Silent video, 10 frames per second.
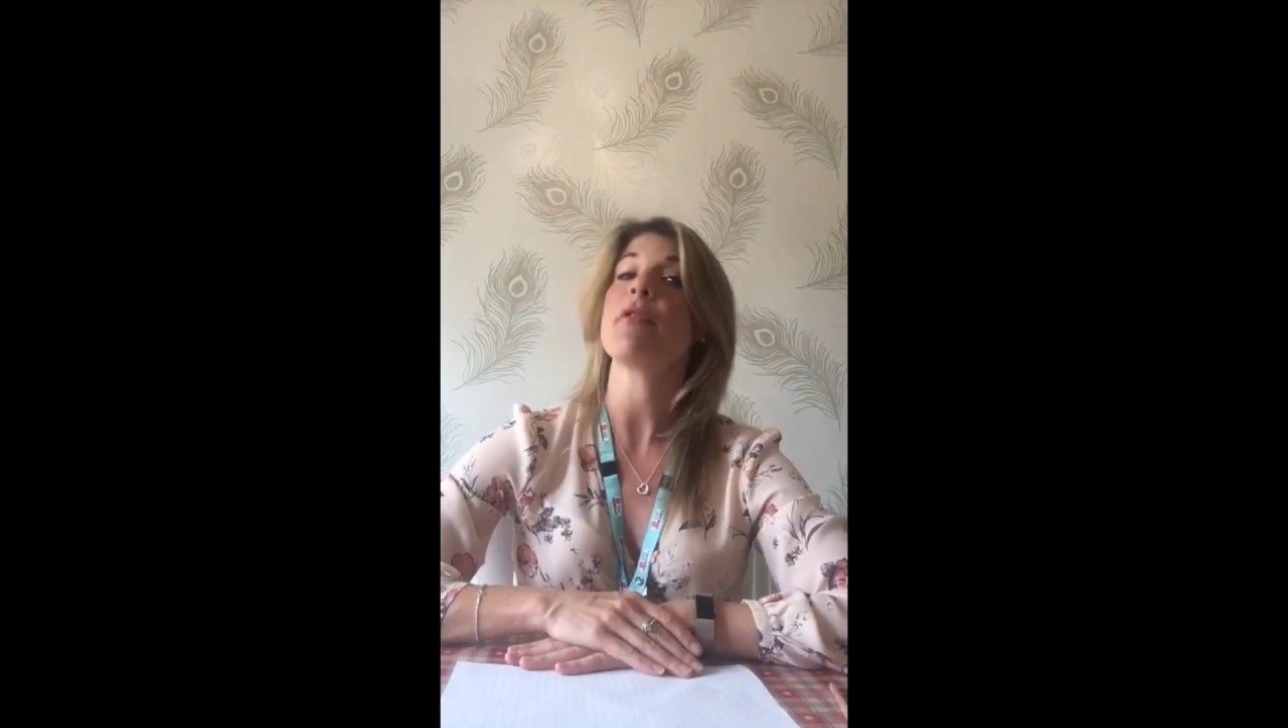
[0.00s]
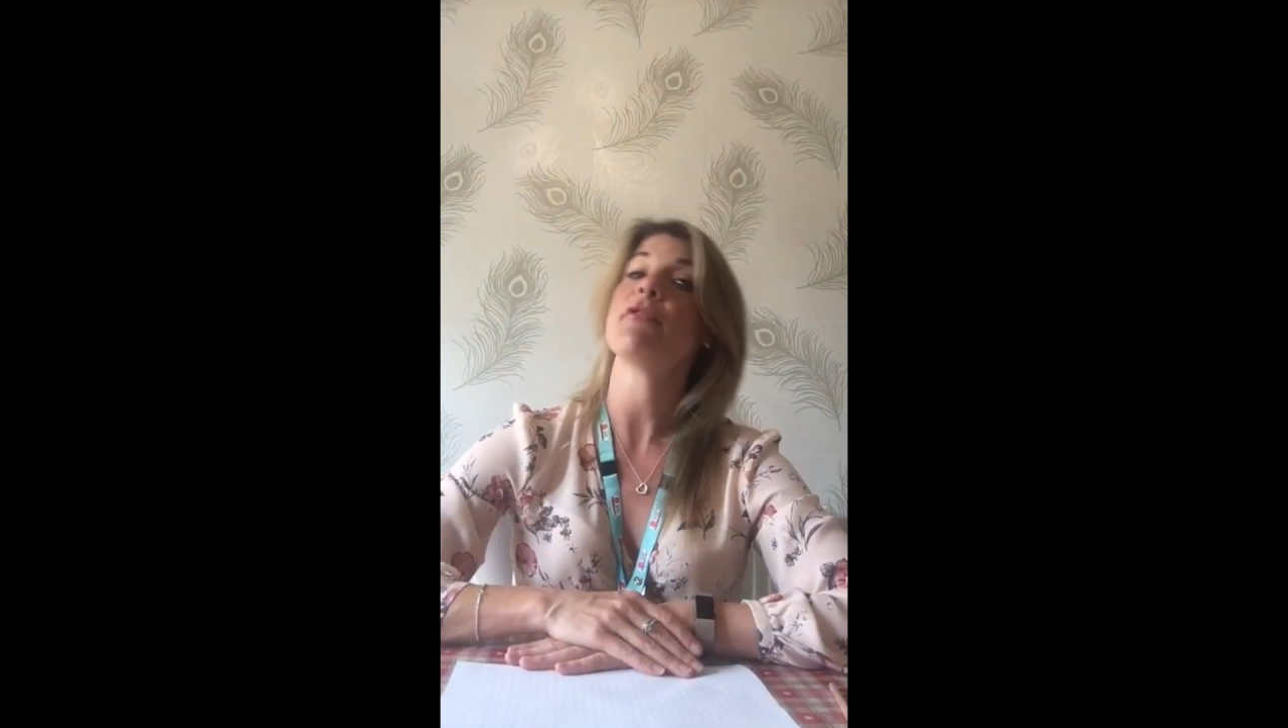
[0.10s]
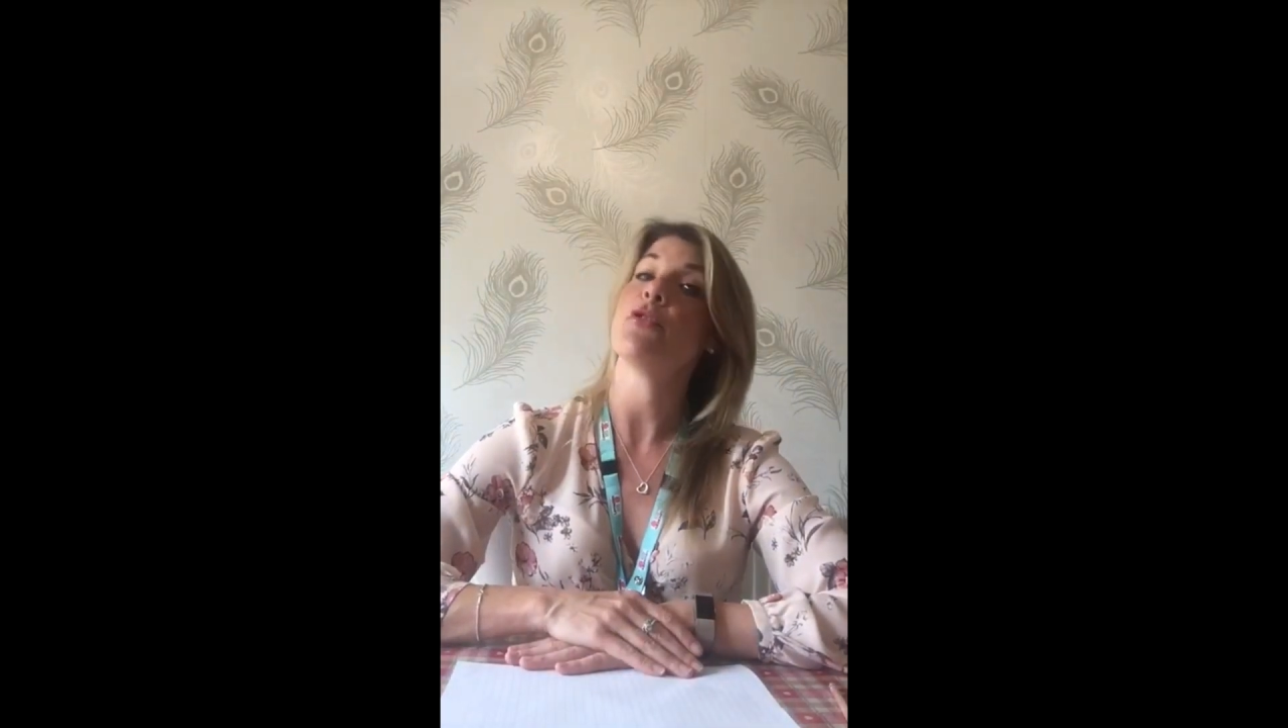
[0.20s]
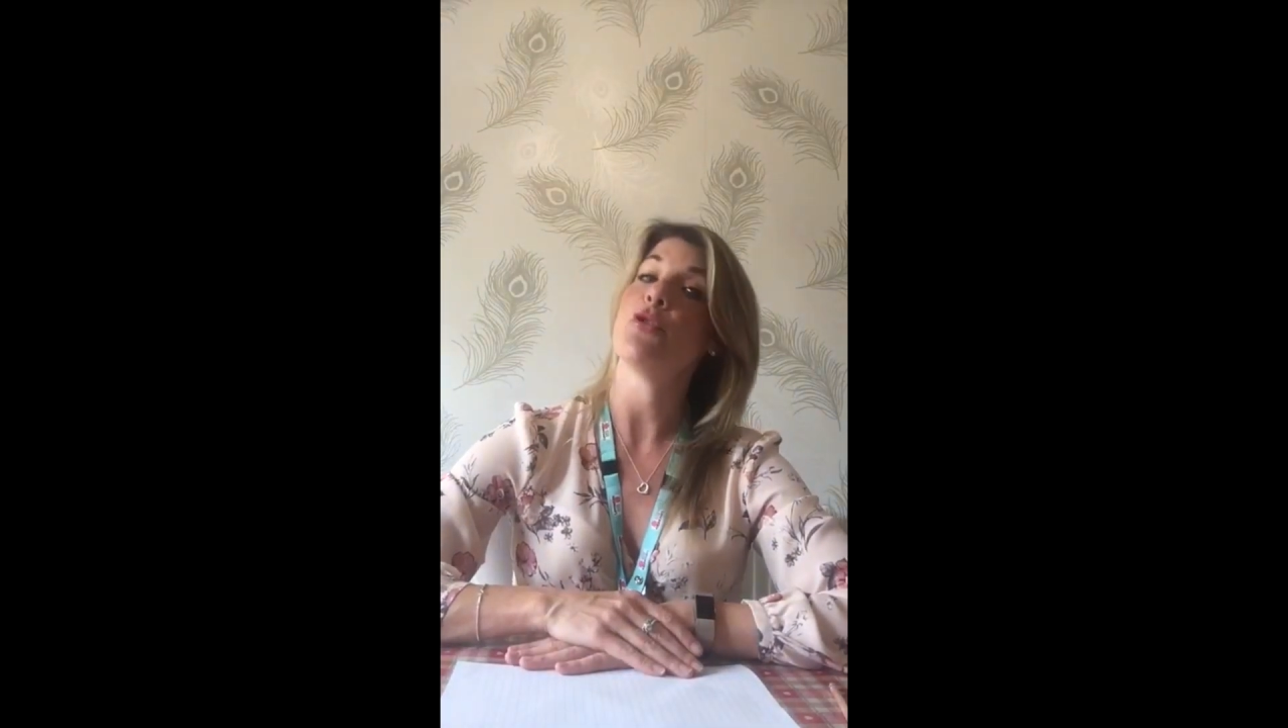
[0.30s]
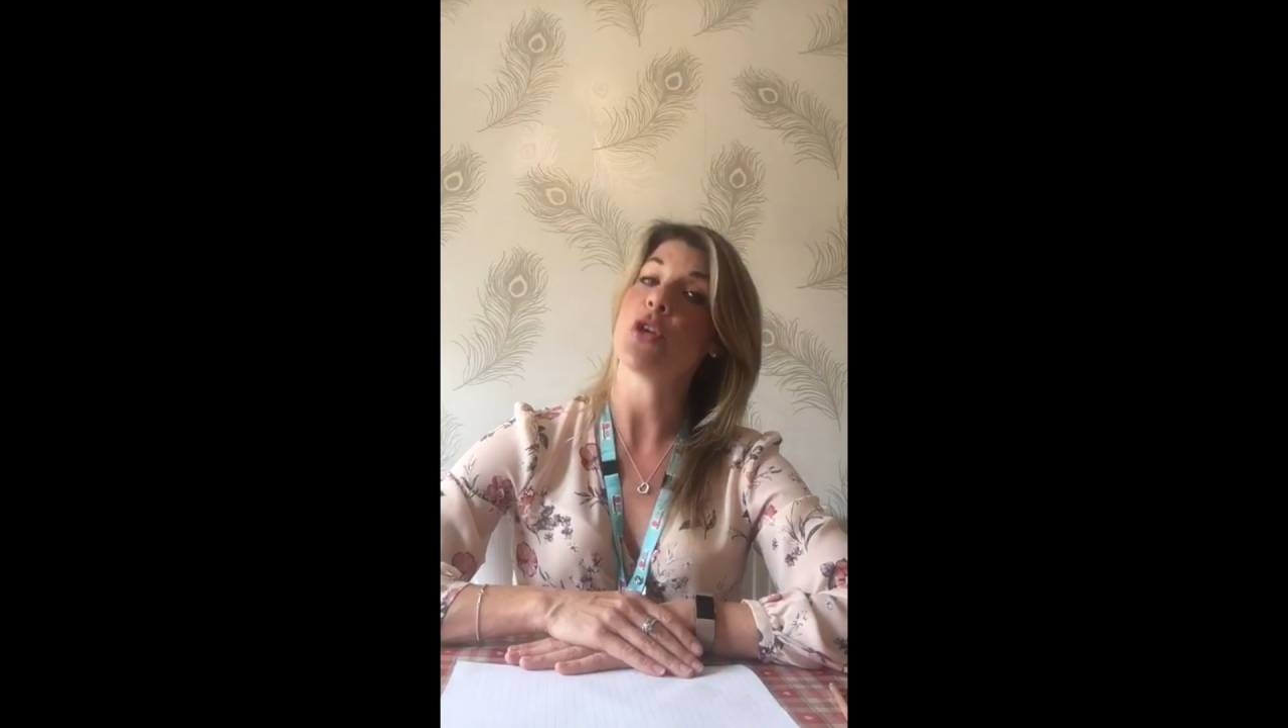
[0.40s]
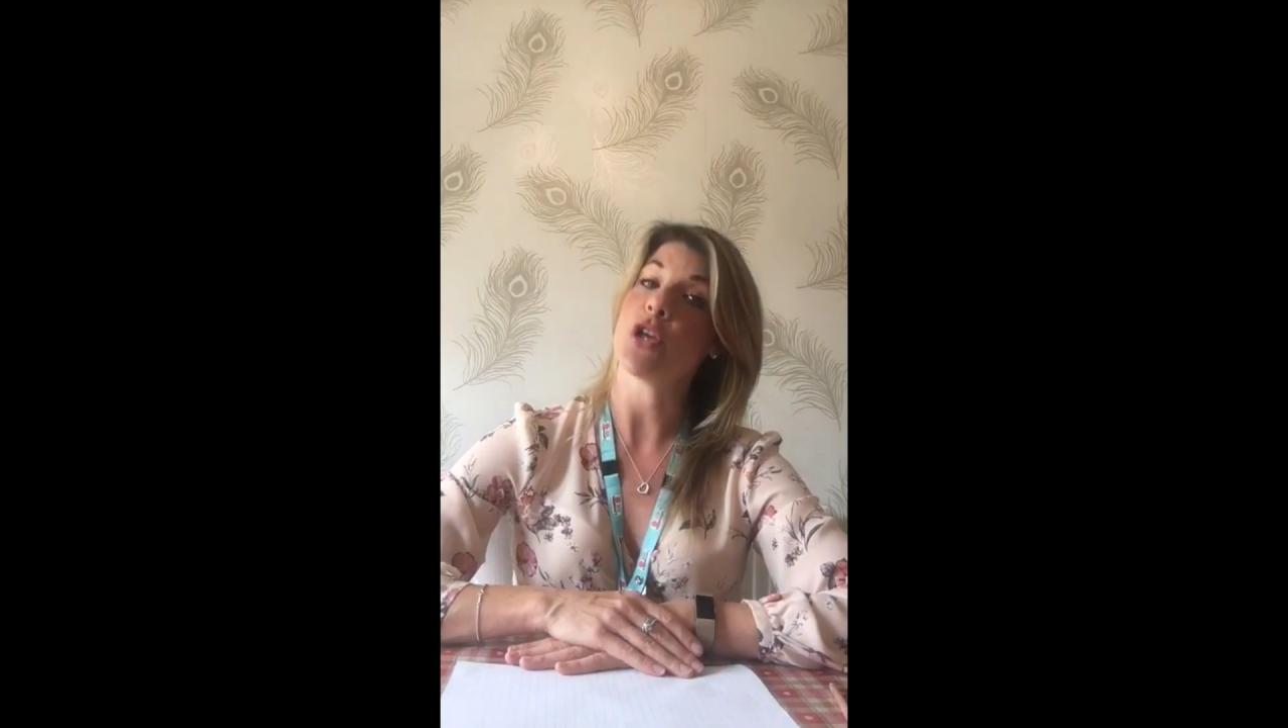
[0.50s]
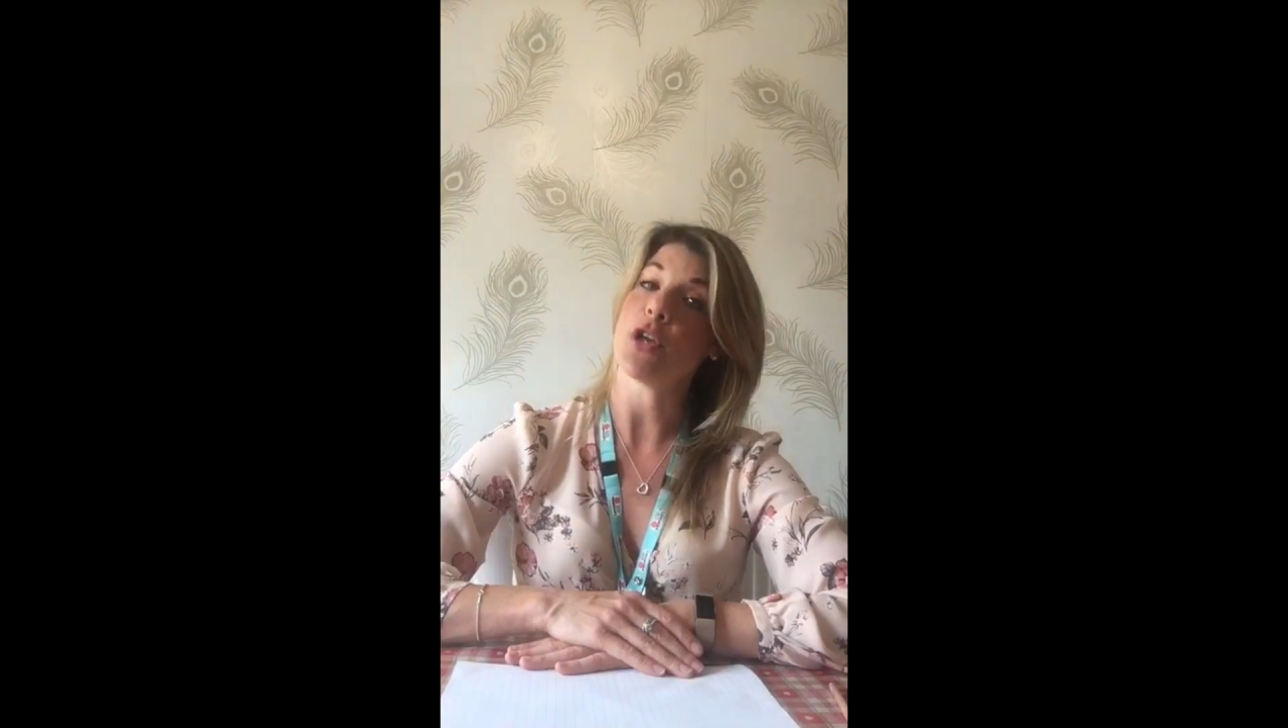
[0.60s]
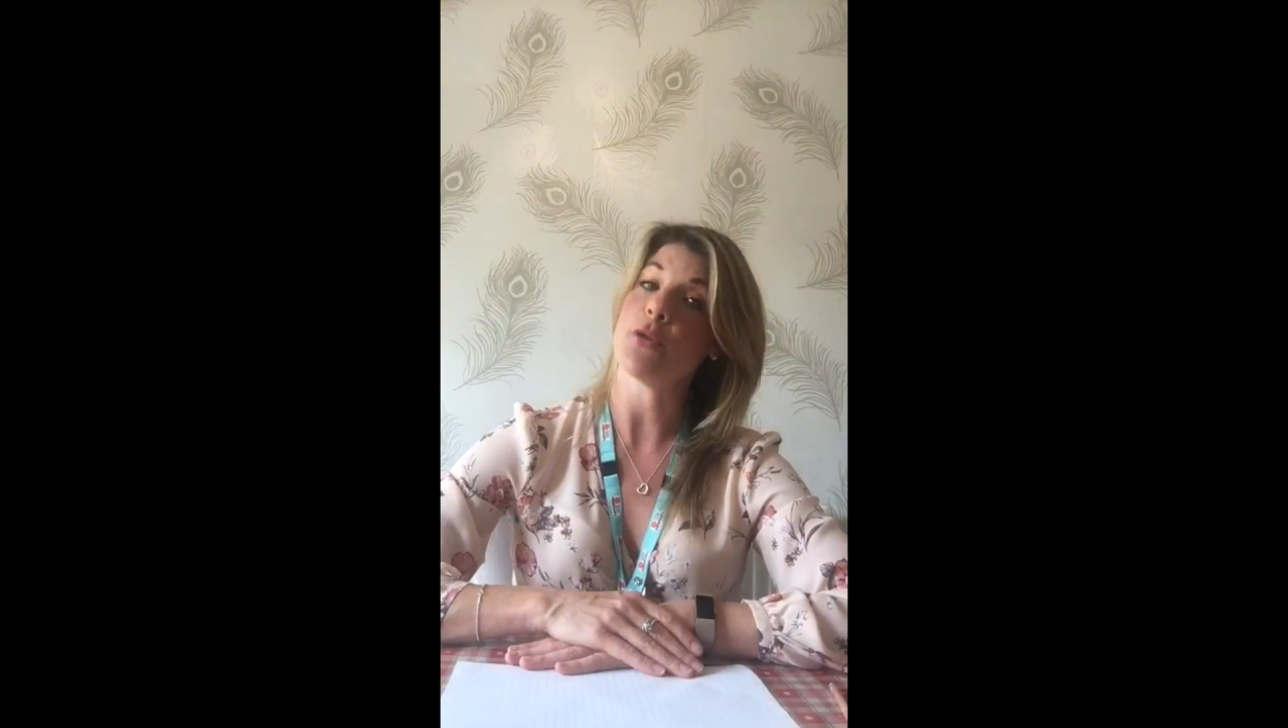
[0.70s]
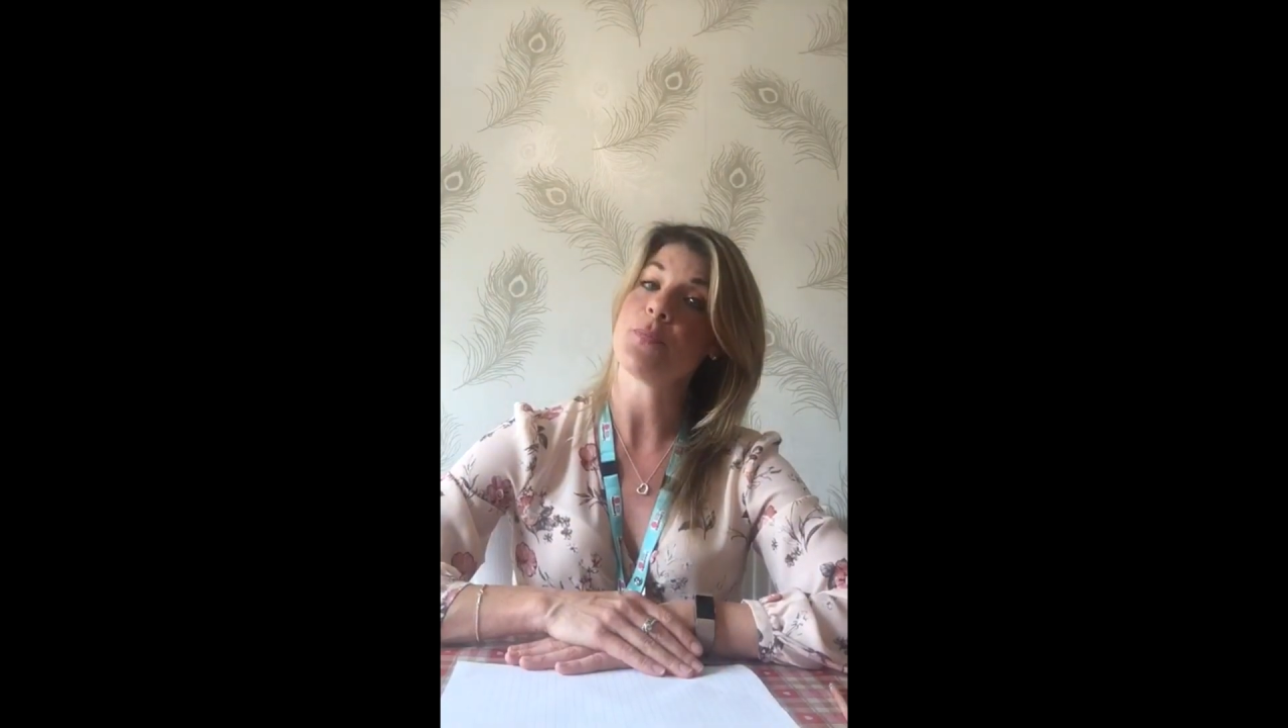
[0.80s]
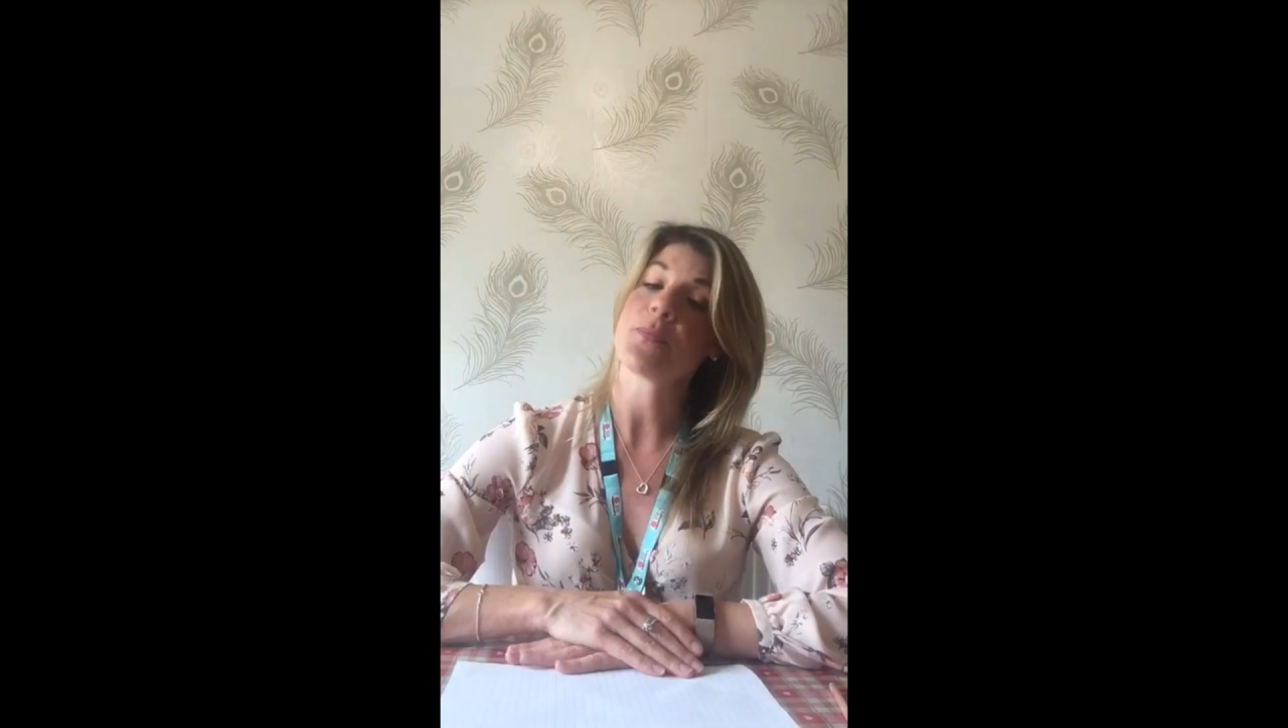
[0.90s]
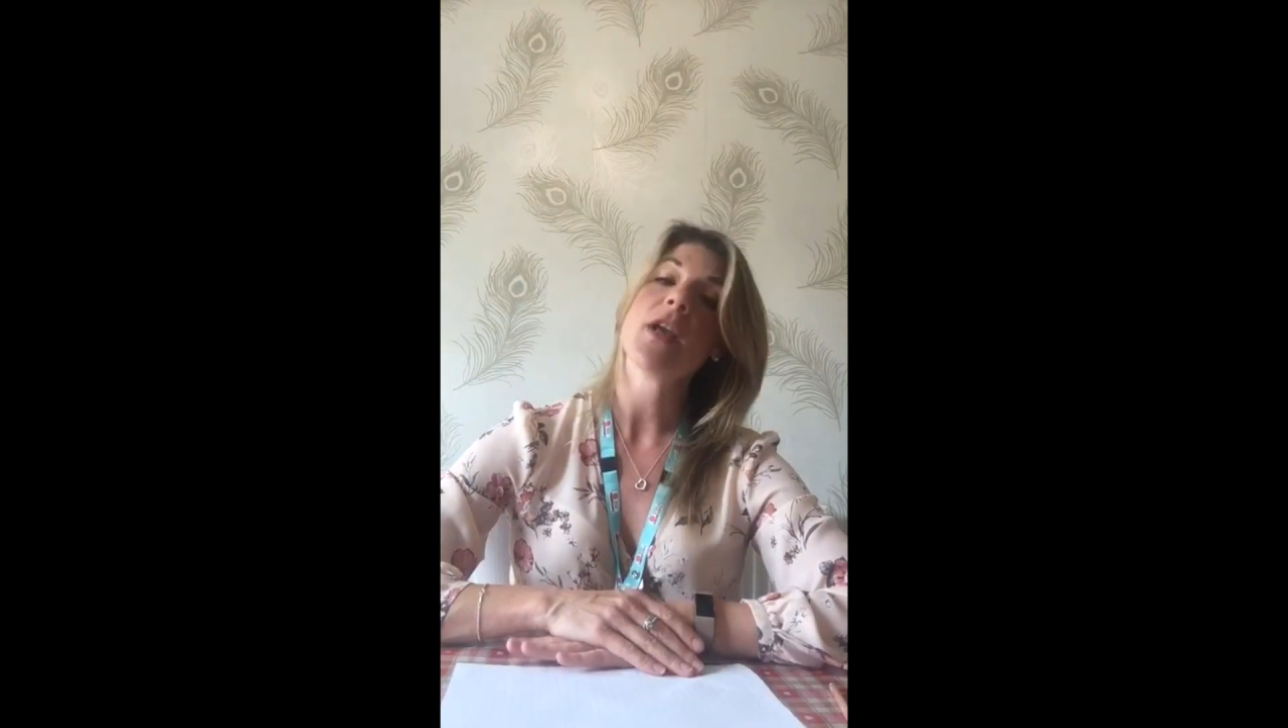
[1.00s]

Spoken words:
for you.